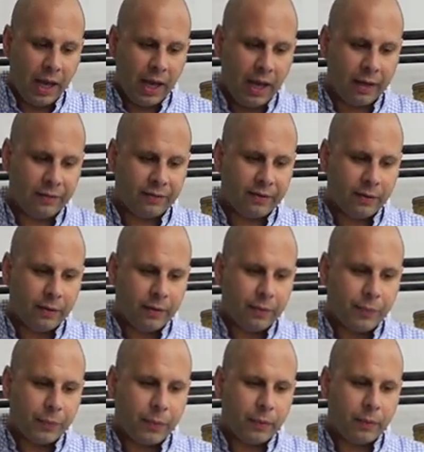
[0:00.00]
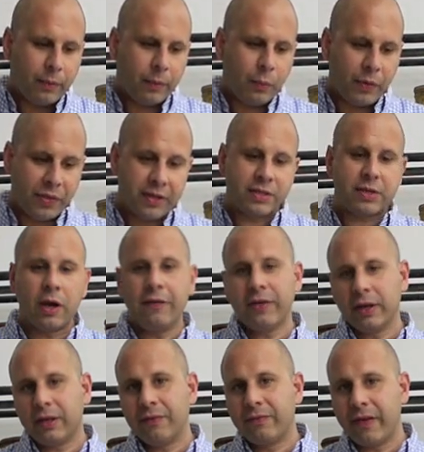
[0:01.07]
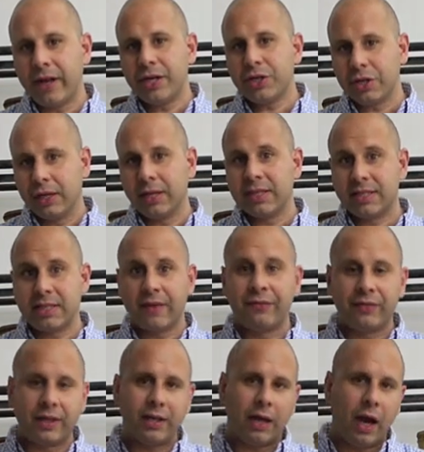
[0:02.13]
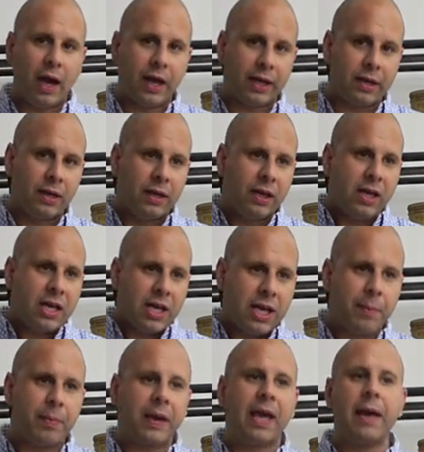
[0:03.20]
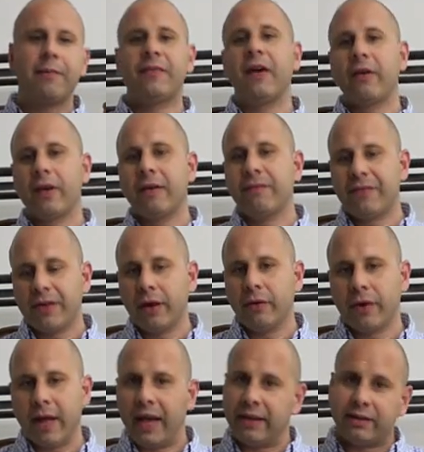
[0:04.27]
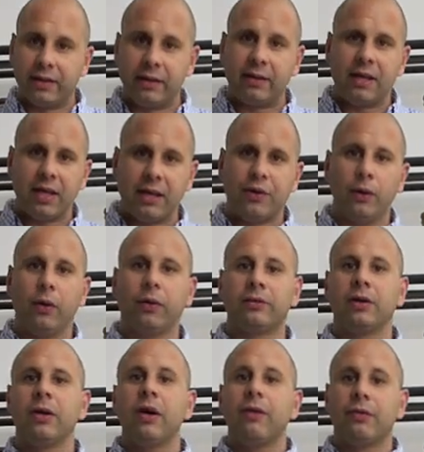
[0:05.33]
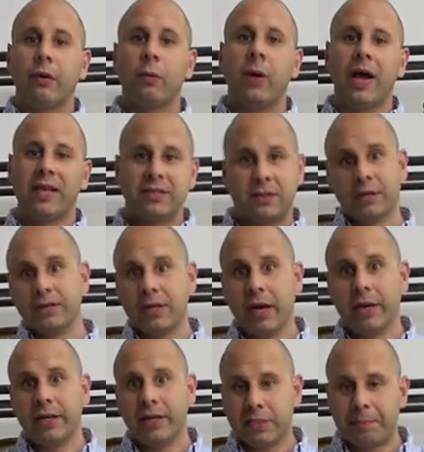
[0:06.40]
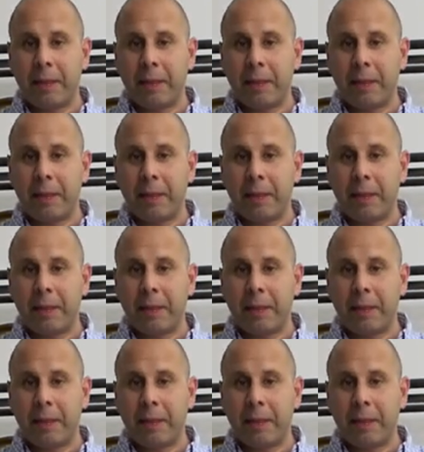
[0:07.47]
And with the Soviet invasion in 79, he became very infuriated. He thought the West had turned its